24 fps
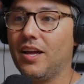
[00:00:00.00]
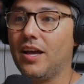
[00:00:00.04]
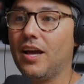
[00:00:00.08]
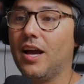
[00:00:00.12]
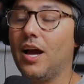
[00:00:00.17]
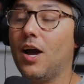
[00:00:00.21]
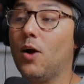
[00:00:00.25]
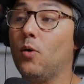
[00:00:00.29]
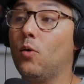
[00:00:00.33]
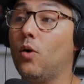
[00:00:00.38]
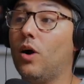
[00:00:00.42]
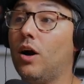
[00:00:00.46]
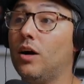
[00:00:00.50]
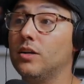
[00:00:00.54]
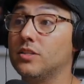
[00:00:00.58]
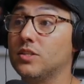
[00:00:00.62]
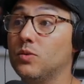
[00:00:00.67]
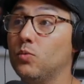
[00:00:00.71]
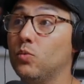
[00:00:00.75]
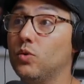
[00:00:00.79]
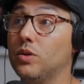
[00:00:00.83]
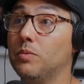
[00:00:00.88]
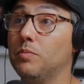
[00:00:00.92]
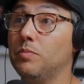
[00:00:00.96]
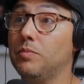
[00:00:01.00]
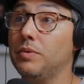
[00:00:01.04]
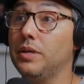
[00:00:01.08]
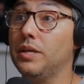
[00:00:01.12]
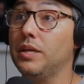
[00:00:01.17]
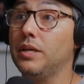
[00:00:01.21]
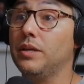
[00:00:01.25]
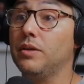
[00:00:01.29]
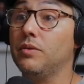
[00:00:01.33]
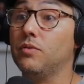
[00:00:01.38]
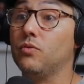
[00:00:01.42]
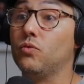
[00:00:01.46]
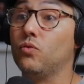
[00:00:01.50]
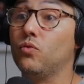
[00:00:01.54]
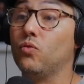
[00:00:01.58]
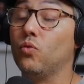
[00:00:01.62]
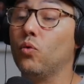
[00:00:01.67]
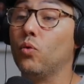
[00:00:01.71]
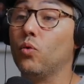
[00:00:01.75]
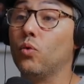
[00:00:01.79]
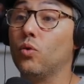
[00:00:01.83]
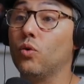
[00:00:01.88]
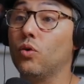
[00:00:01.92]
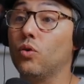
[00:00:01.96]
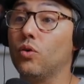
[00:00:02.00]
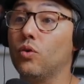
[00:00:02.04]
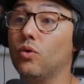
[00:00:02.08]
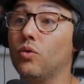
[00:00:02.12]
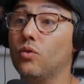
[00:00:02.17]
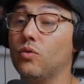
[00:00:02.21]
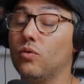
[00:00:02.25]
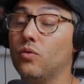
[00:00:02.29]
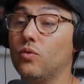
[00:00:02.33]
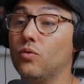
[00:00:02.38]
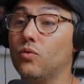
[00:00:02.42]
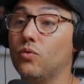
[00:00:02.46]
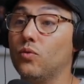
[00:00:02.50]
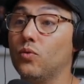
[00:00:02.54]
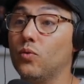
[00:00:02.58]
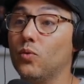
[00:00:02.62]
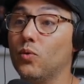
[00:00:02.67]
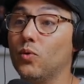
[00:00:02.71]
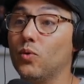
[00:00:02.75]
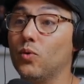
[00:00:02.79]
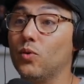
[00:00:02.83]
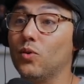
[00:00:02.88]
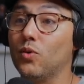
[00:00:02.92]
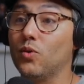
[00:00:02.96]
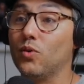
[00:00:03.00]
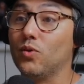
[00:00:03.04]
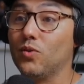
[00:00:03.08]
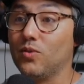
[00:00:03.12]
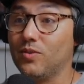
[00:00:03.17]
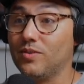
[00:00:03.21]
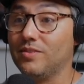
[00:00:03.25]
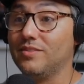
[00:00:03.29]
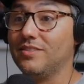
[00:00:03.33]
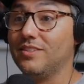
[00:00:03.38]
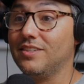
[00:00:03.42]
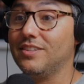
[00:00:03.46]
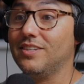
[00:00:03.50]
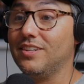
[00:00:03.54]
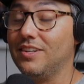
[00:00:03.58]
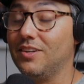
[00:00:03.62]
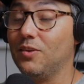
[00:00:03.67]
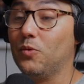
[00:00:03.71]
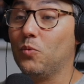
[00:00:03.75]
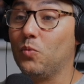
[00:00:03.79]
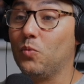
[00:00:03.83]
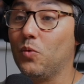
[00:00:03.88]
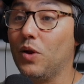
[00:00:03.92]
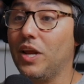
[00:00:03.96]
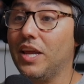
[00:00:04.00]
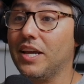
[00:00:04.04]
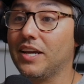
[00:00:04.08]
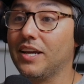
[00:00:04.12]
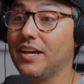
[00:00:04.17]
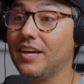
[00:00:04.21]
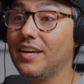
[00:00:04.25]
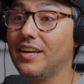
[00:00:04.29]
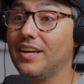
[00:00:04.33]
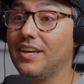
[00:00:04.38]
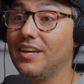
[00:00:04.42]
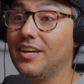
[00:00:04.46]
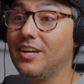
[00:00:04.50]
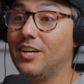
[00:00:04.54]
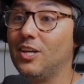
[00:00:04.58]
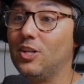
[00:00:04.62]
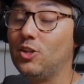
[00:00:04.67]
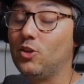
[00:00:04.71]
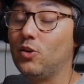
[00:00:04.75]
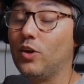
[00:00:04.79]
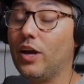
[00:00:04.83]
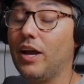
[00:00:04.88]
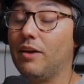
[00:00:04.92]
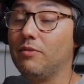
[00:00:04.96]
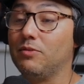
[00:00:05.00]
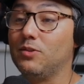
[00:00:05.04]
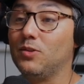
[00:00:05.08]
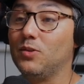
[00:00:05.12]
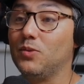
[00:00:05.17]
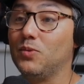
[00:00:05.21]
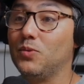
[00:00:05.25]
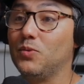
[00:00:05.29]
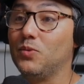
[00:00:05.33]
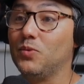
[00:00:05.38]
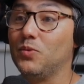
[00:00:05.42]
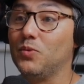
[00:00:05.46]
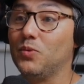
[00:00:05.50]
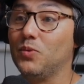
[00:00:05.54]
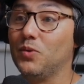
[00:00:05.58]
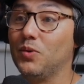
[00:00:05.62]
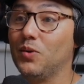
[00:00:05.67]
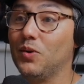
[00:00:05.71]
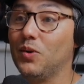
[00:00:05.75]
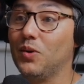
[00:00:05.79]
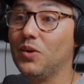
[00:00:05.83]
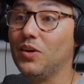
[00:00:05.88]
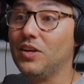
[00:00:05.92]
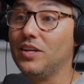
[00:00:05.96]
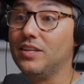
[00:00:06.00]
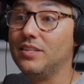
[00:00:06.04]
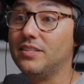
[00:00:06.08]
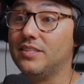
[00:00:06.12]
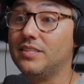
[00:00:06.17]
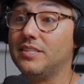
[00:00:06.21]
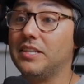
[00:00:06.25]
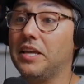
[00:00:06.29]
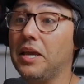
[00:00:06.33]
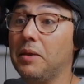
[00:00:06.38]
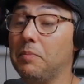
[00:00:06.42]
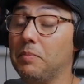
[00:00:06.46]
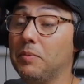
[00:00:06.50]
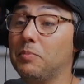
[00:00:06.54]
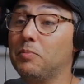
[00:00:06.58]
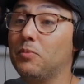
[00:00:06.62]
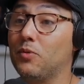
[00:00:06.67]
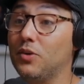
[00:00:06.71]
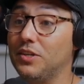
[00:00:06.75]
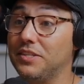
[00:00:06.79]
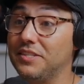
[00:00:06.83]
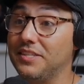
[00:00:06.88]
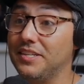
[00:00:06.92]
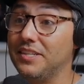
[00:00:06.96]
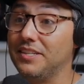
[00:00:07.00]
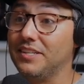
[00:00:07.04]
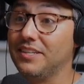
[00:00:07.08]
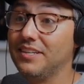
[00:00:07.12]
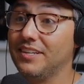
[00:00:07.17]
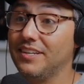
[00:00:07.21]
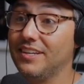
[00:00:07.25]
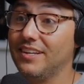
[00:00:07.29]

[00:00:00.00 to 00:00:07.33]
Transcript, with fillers: how awesome would it be for for Rake to have to escape a prison?"